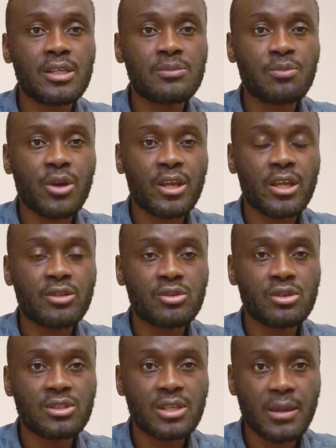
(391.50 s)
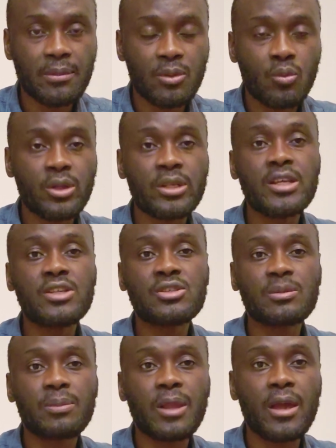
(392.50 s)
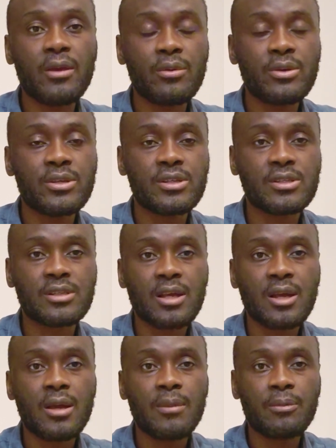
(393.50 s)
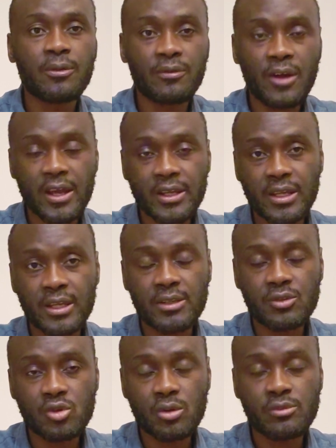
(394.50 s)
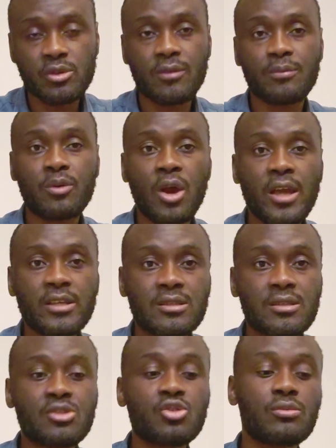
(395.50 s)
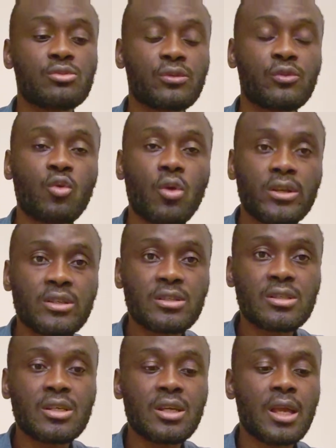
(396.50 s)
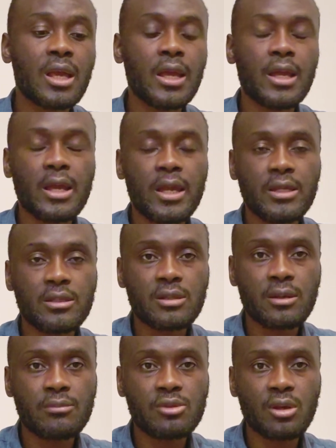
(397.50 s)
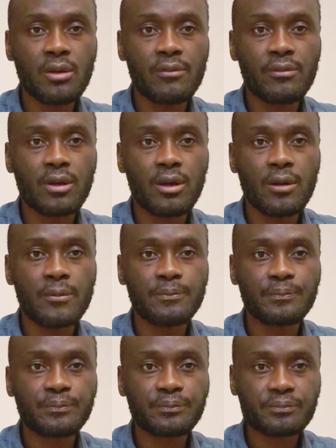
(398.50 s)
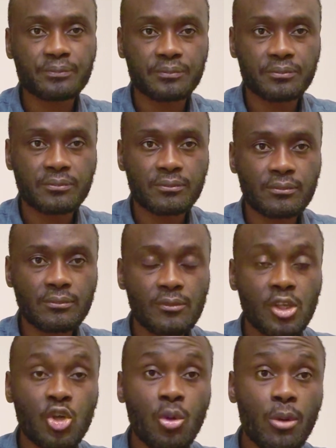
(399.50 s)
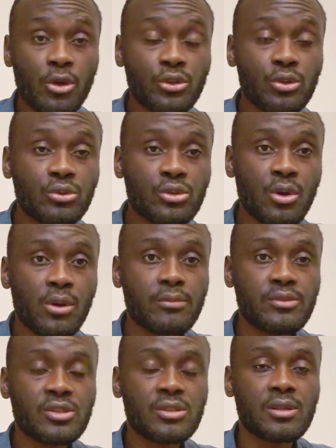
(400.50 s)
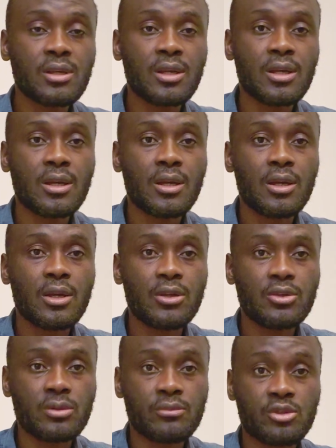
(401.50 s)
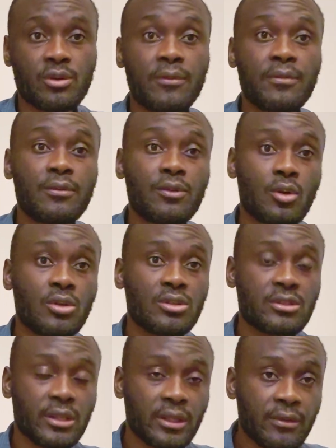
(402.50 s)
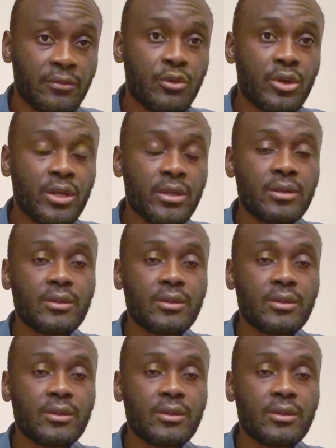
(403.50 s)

bringing to the table, what each supplier is providing in terms of price, in terms of quantity, in terms of commercial terms, in terms of delivery.